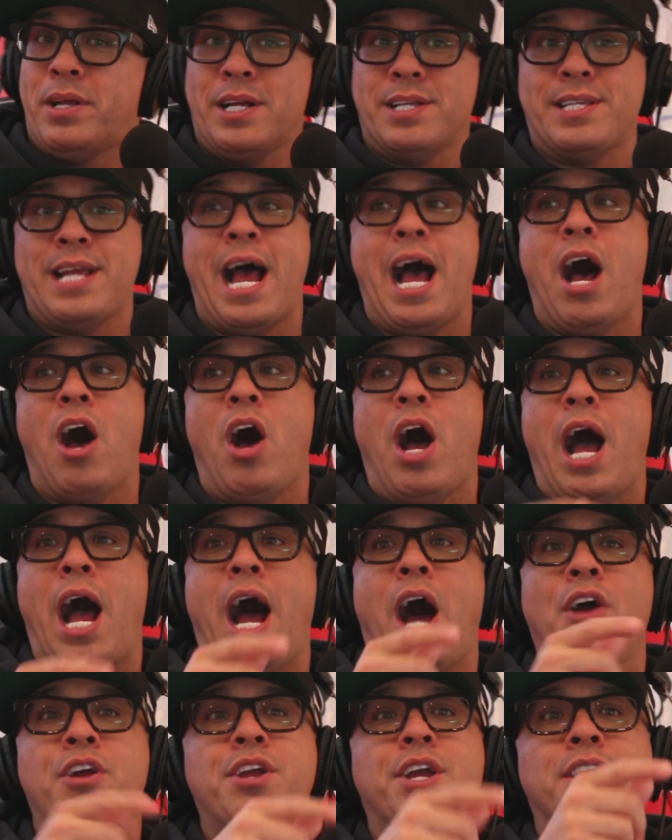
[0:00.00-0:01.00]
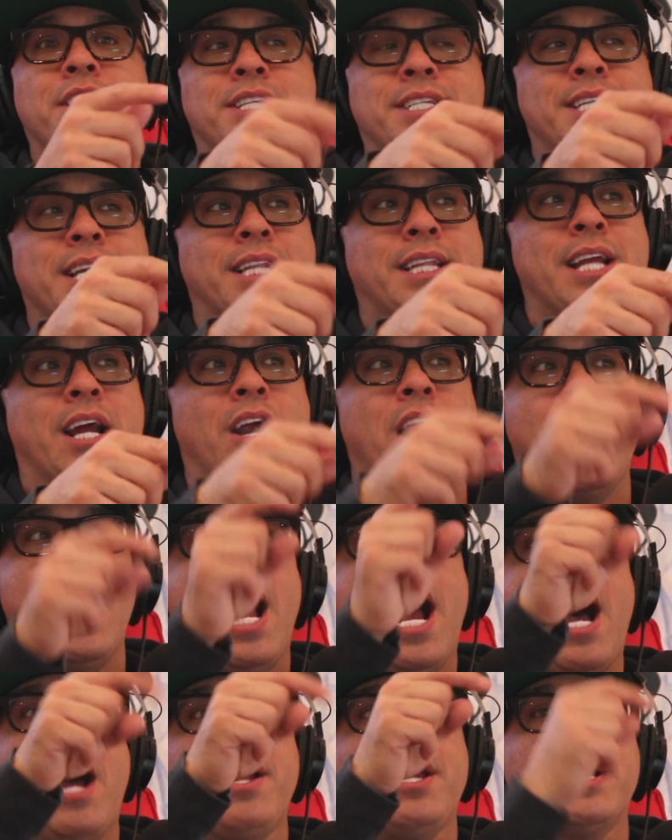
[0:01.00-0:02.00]
Because how are you going to sit there?
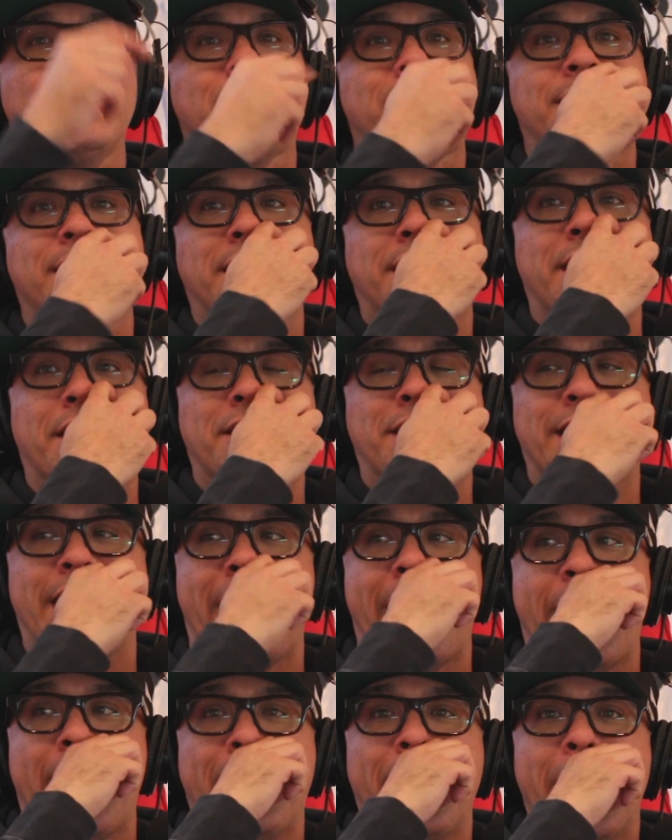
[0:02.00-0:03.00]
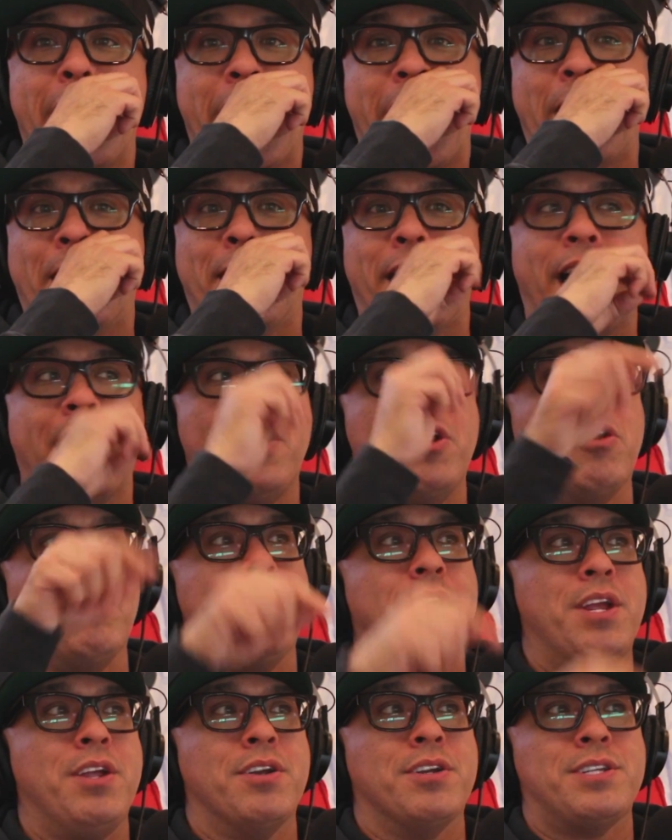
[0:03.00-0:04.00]
How are you going to sit there, Dad, and not
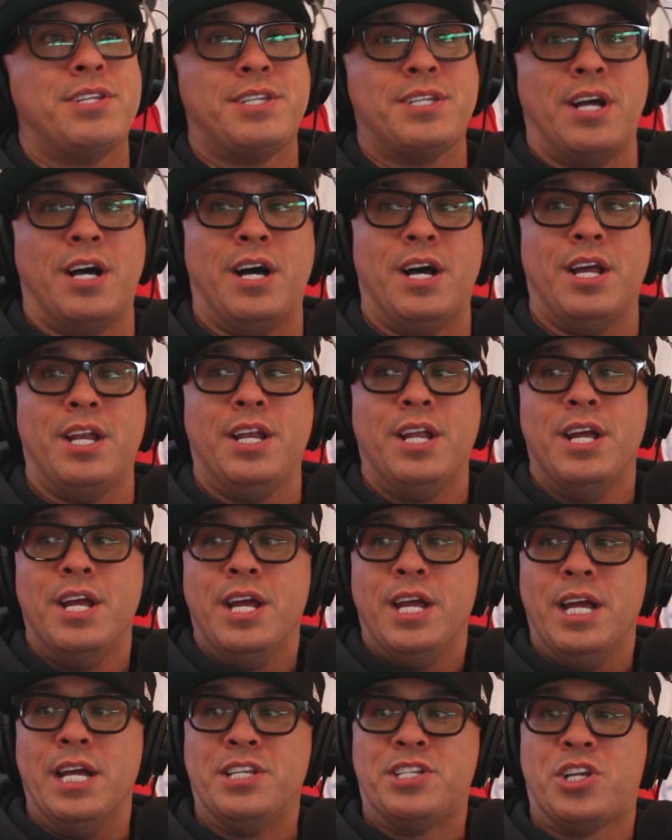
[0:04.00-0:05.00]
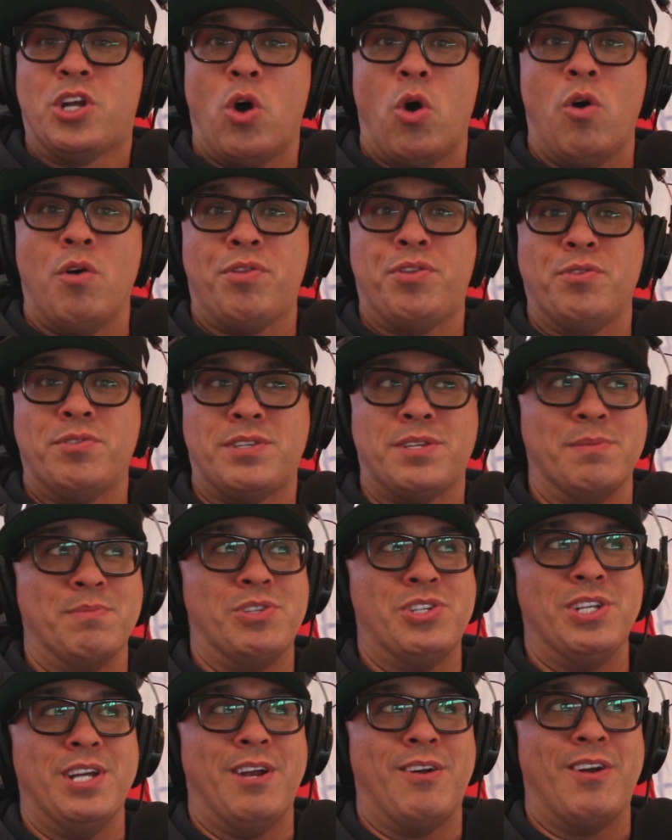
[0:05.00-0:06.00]
know that your son is going through
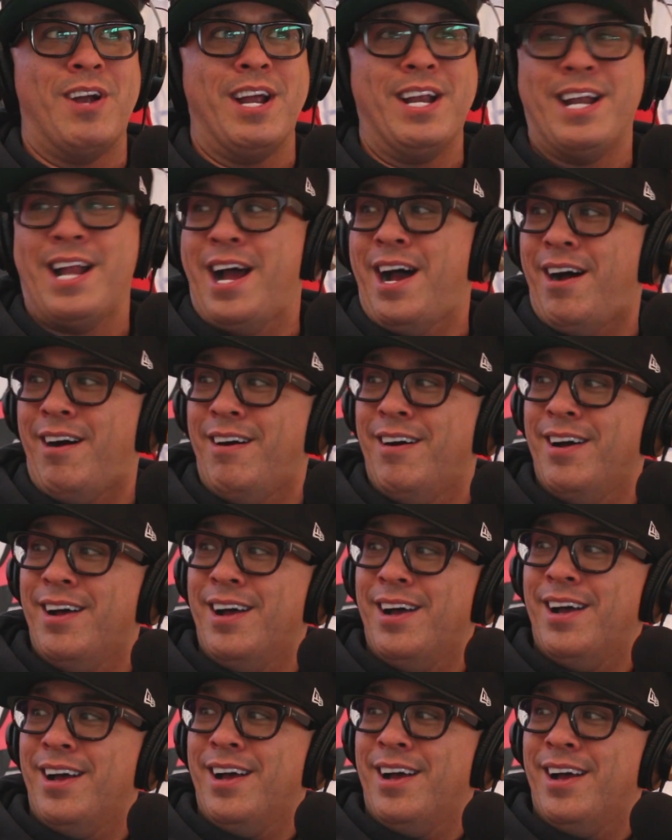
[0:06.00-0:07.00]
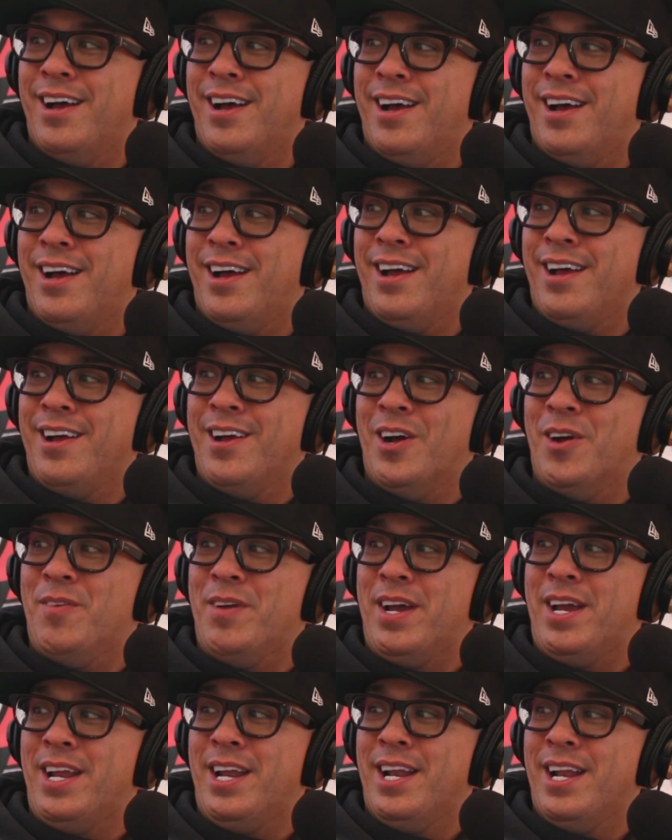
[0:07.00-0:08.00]
some shit right now? You know
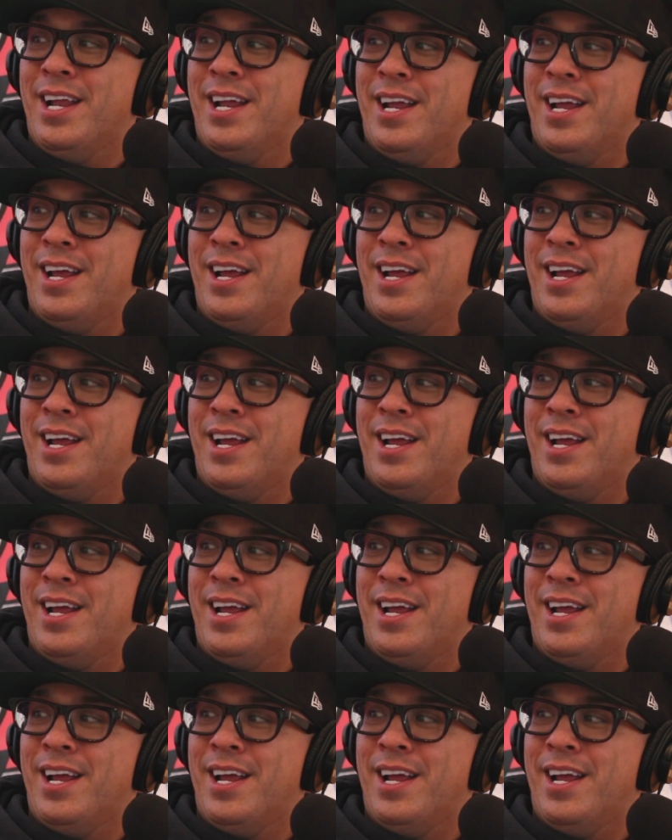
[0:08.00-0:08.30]
what I mean?